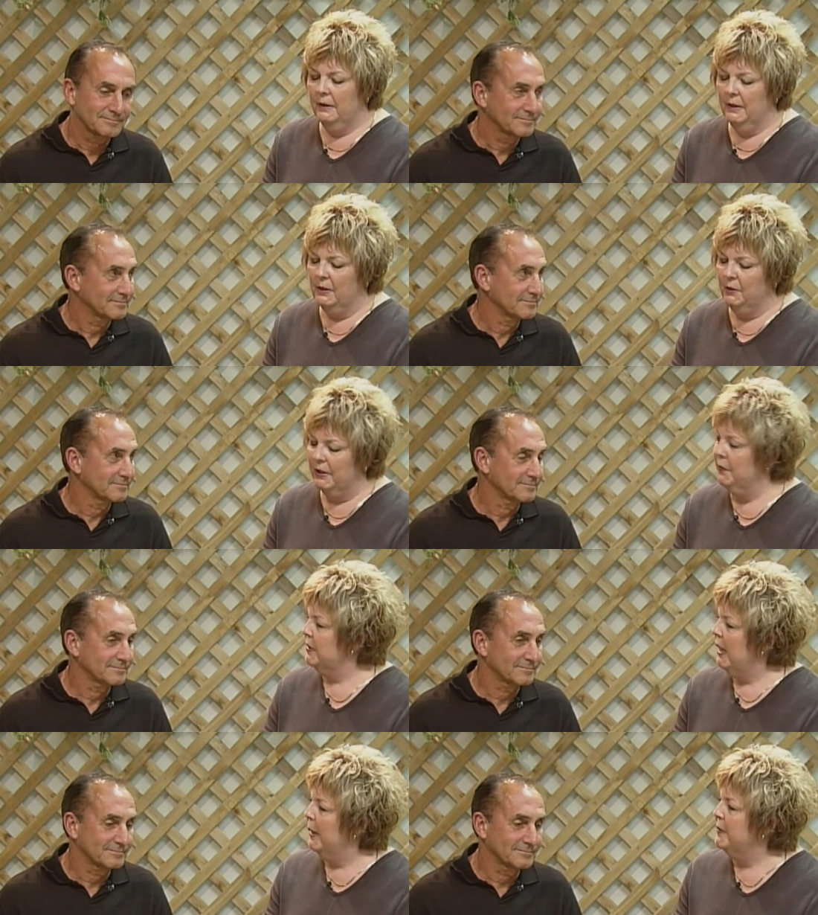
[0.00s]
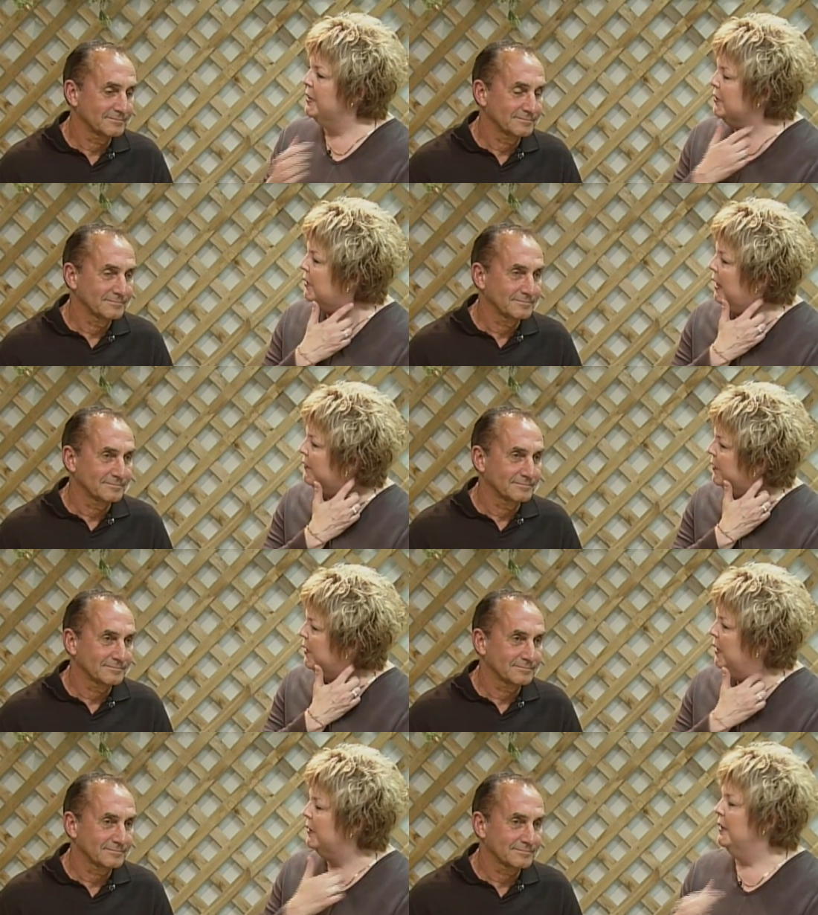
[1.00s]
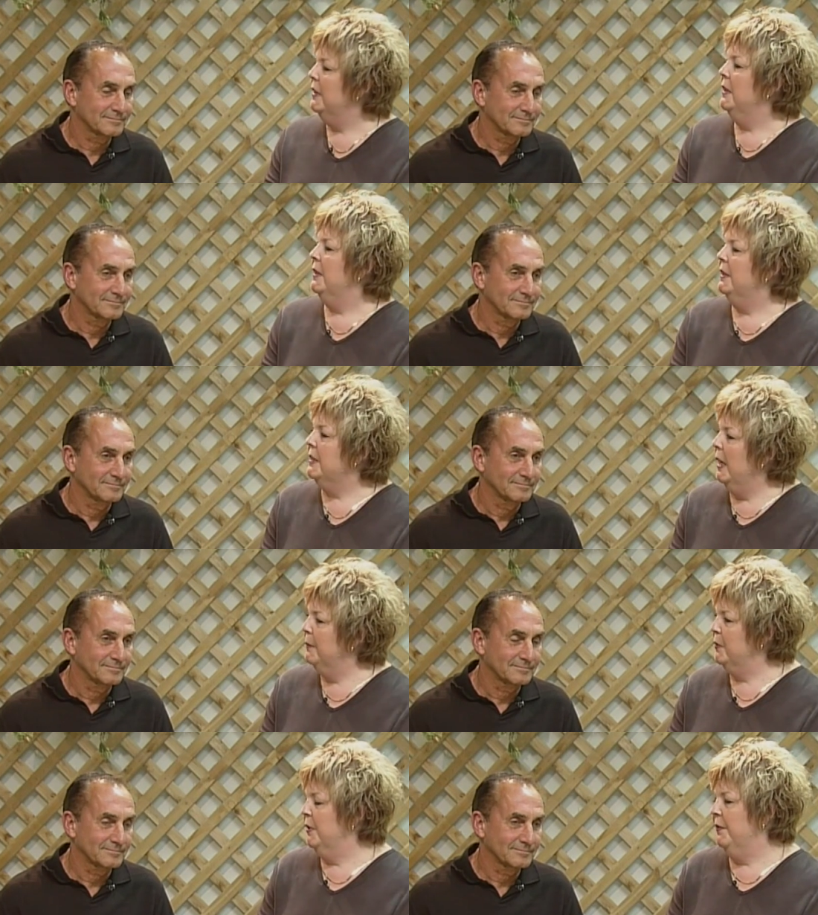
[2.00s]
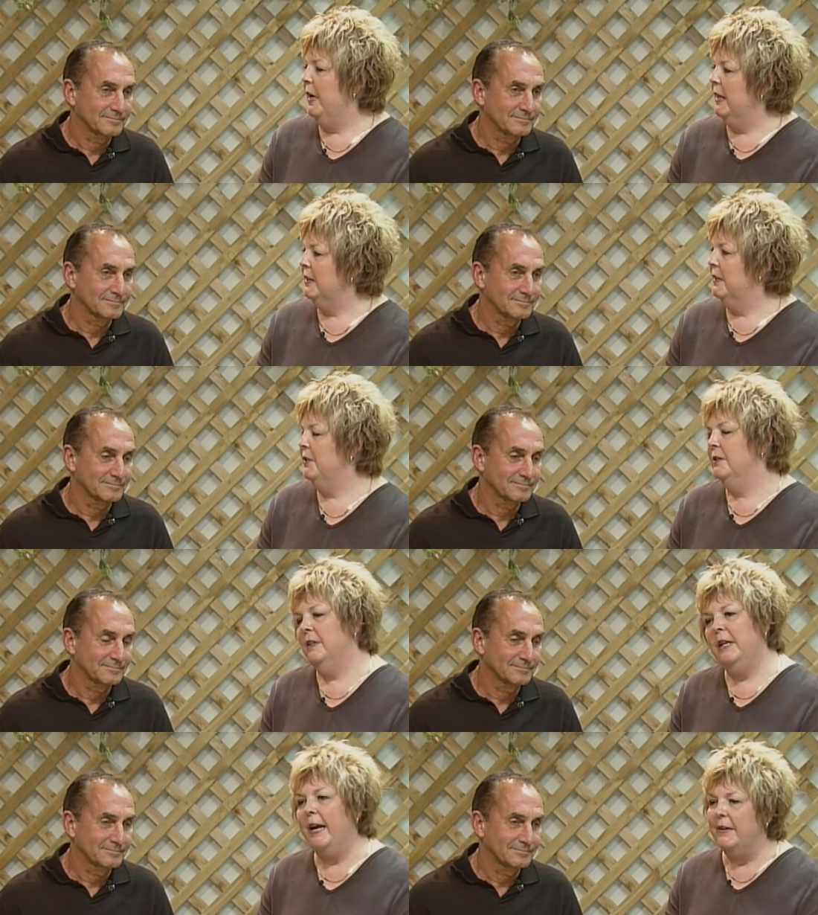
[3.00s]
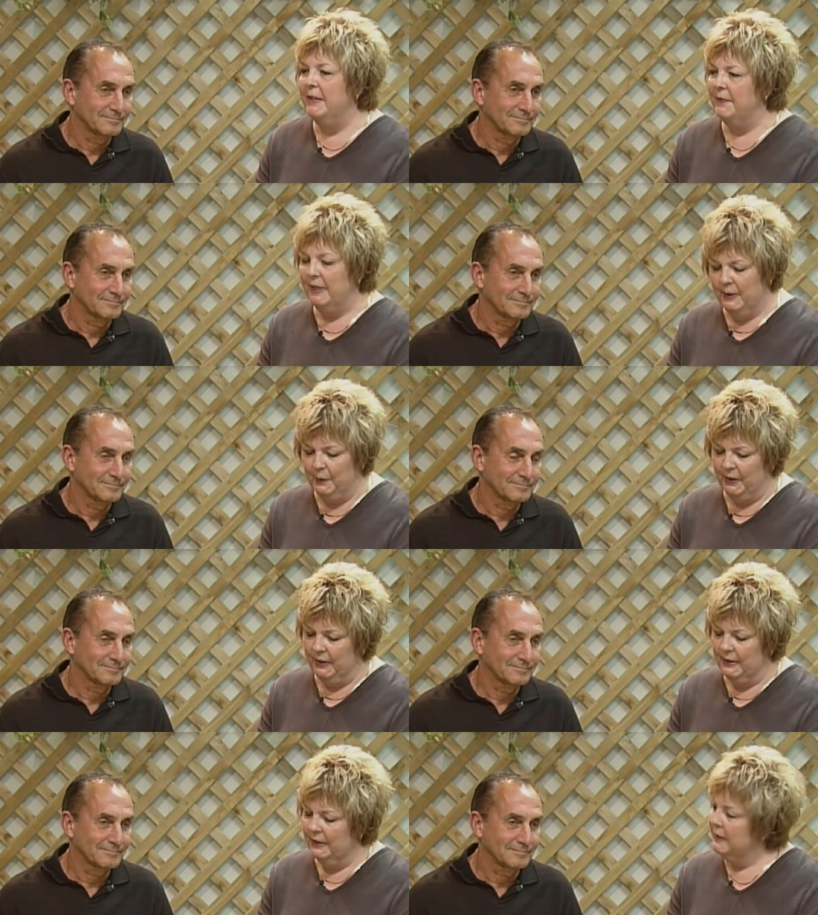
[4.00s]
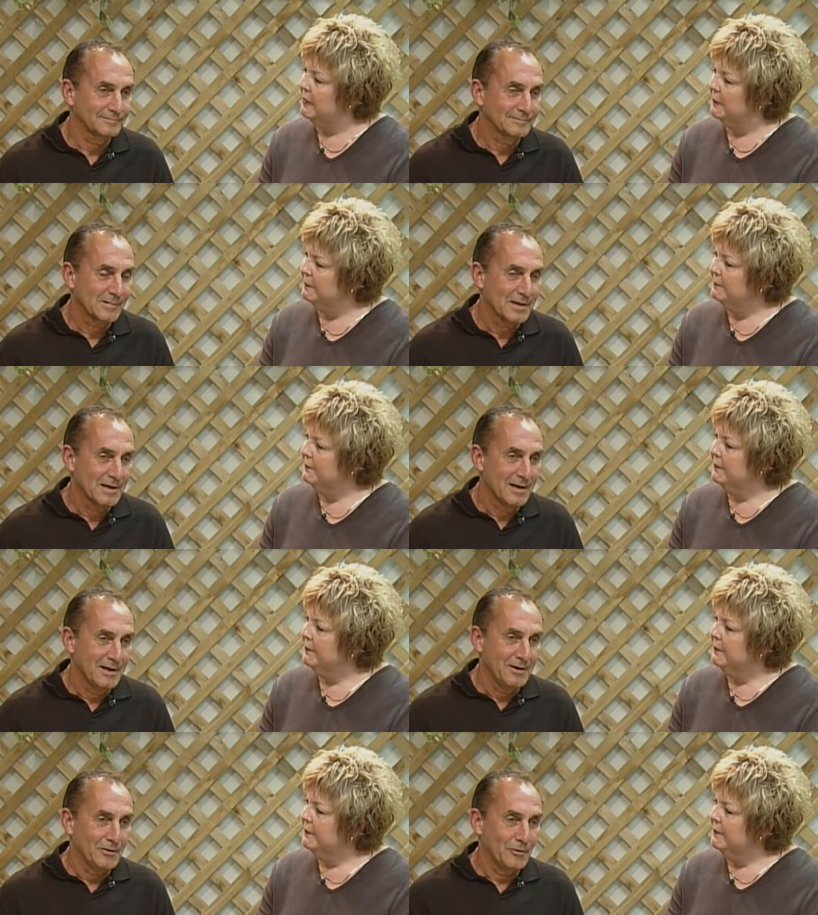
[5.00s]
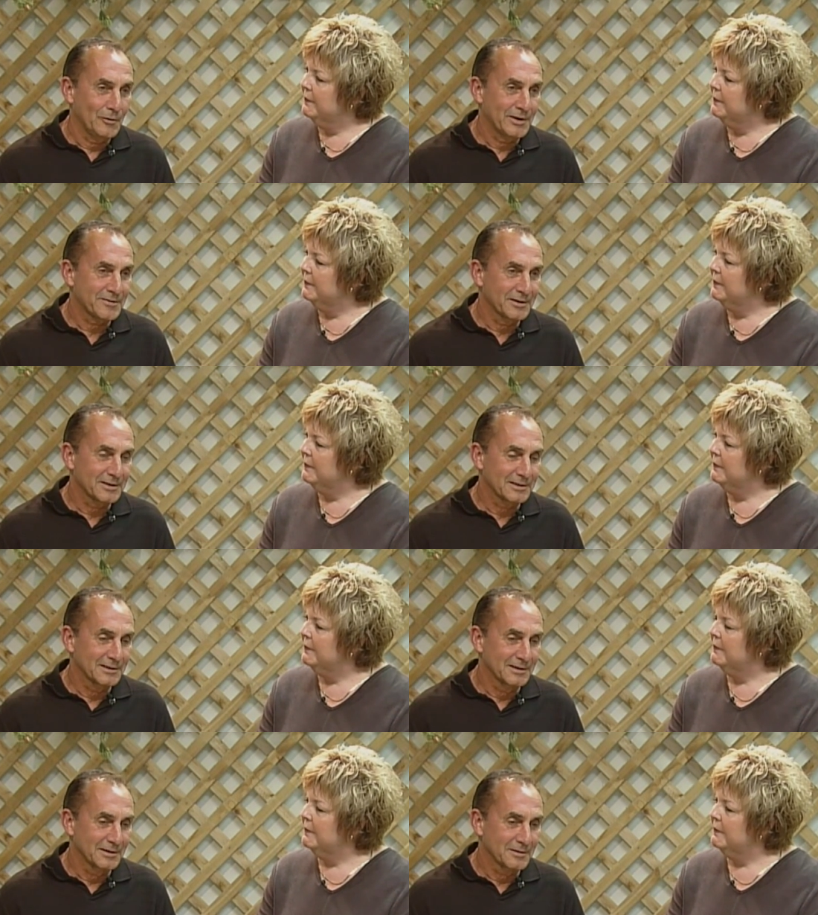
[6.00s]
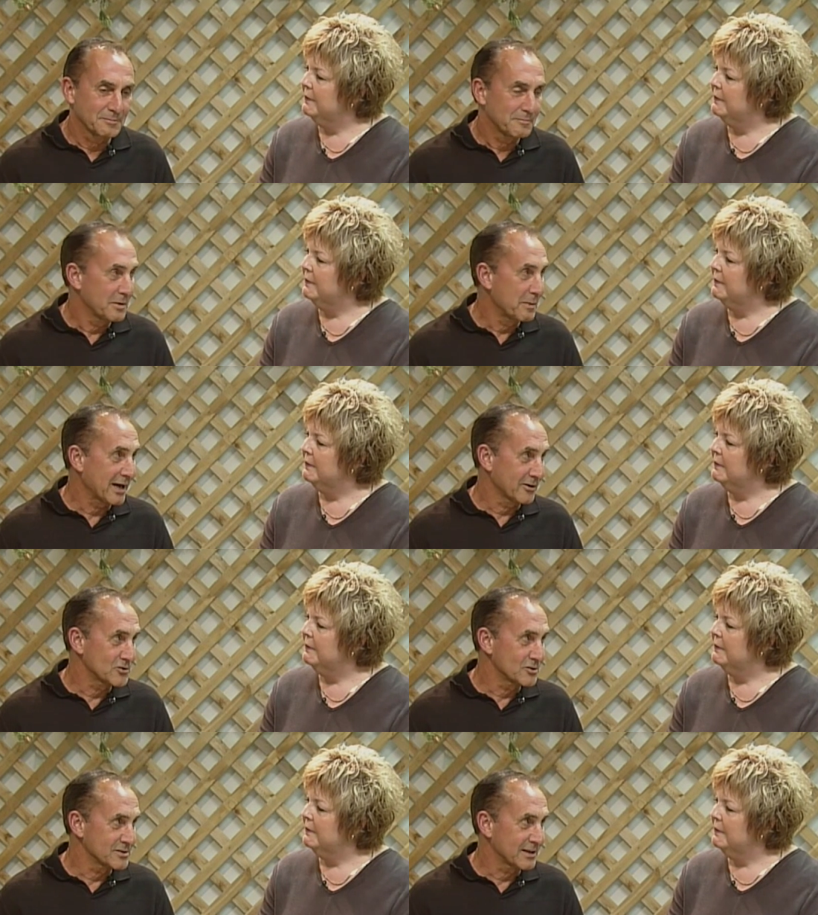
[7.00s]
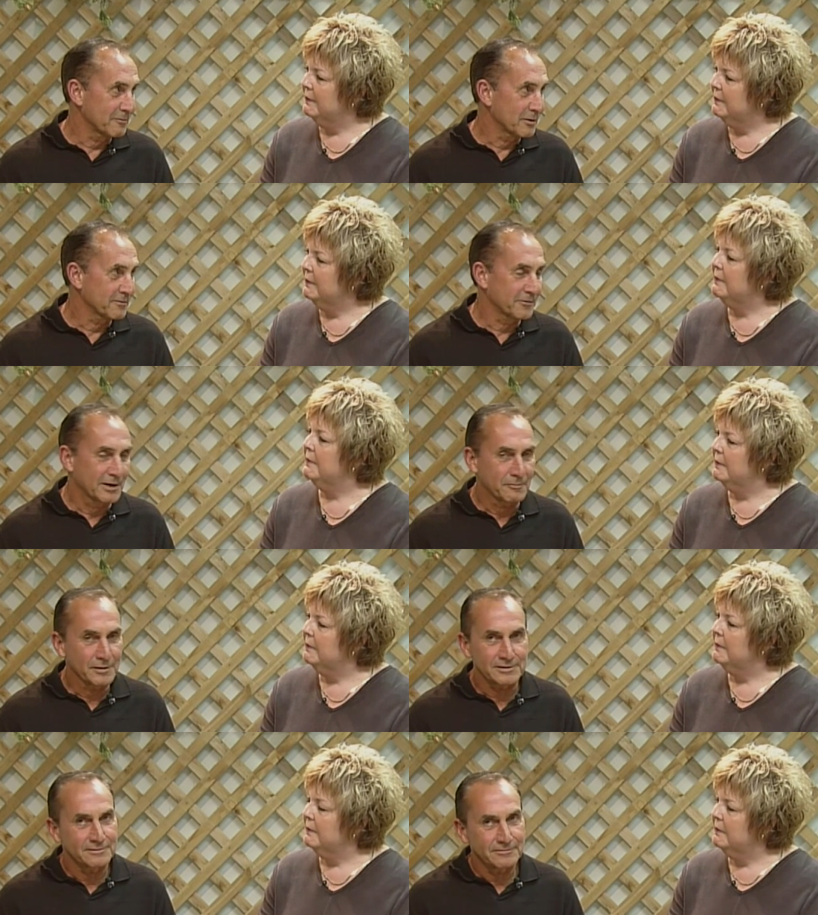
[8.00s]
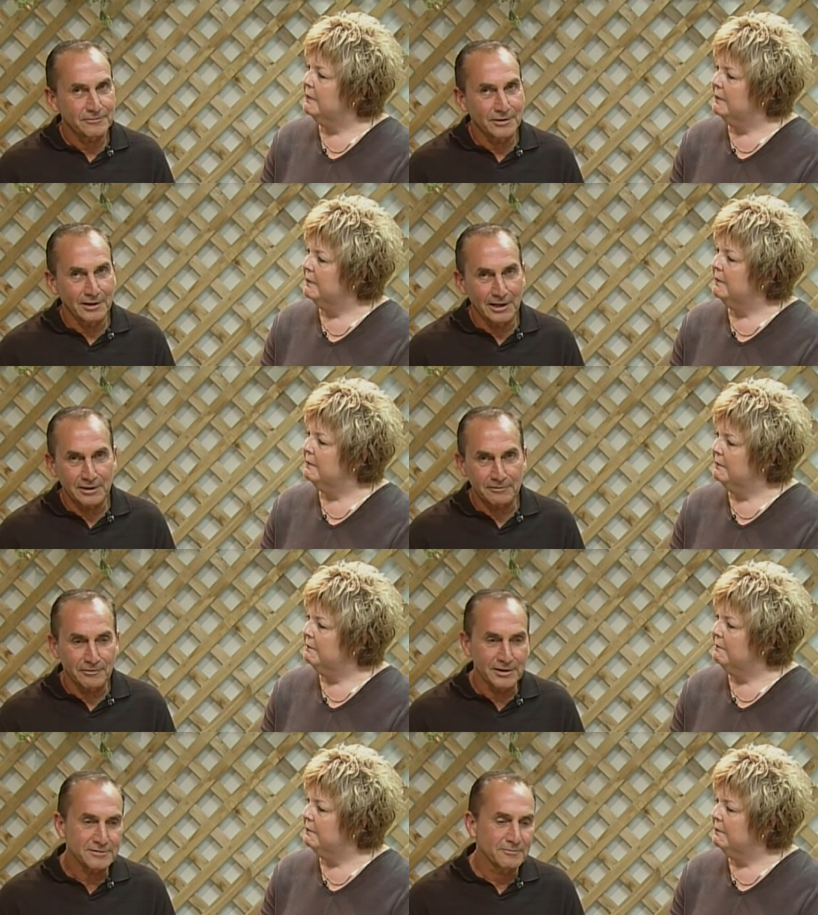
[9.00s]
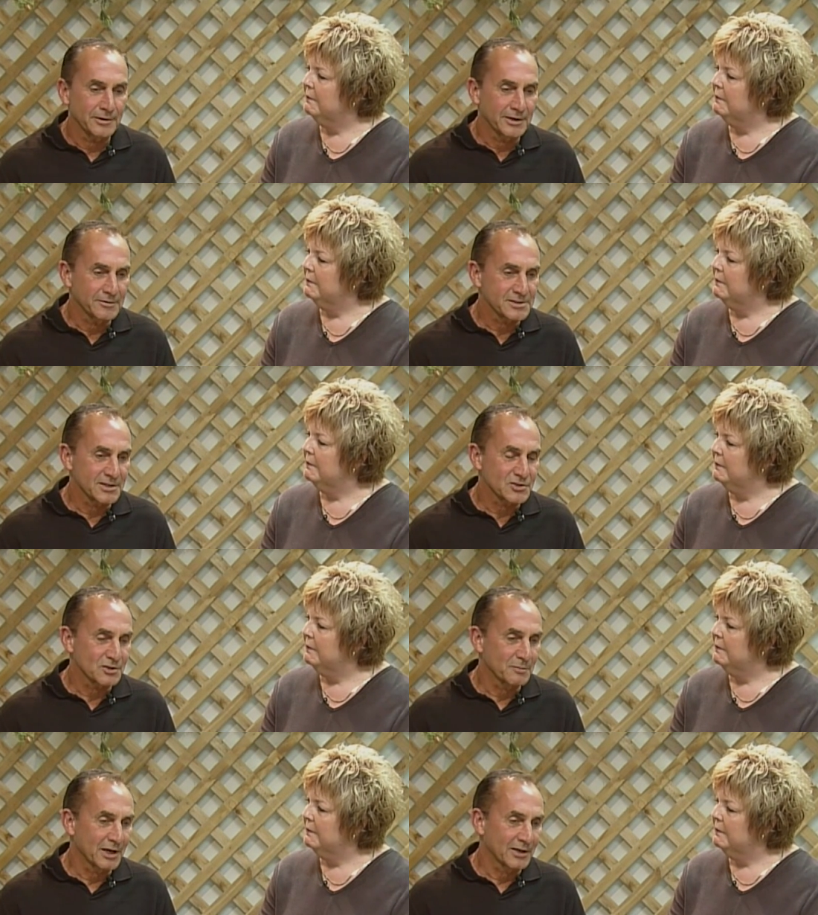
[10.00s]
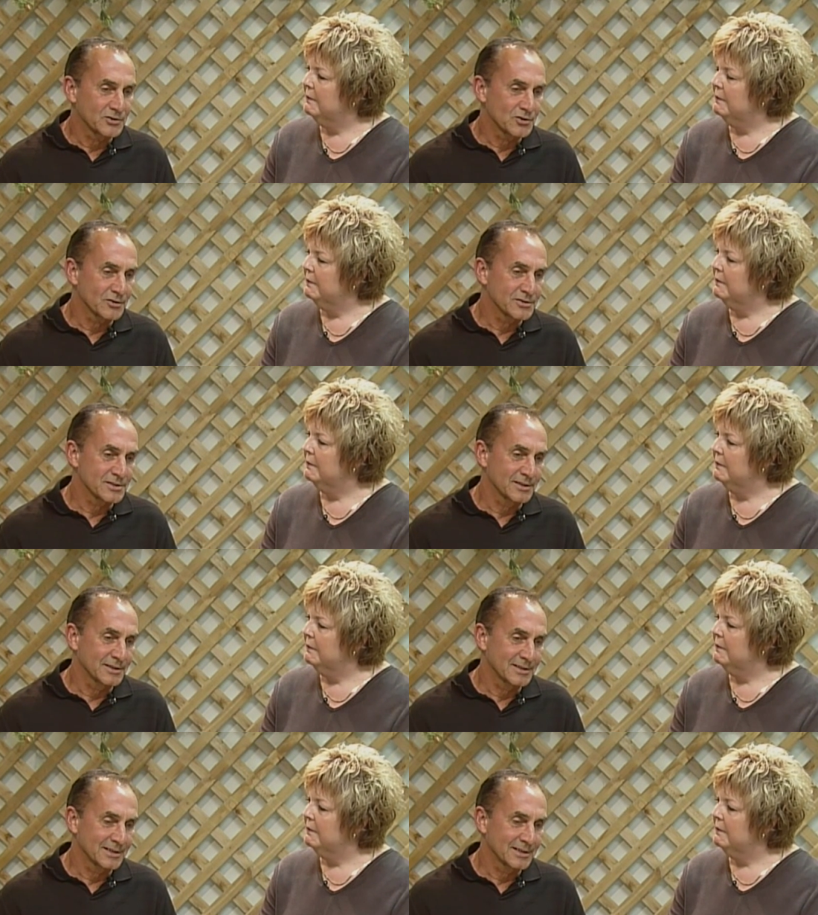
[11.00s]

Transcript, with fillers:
Speaker 1: the stressful times in your life, or the the times when you've had to endure negative experiences?
Speaker 2: Oh, I think uh, the, the managers I worked for, I worked for a lot of great radio station managers and.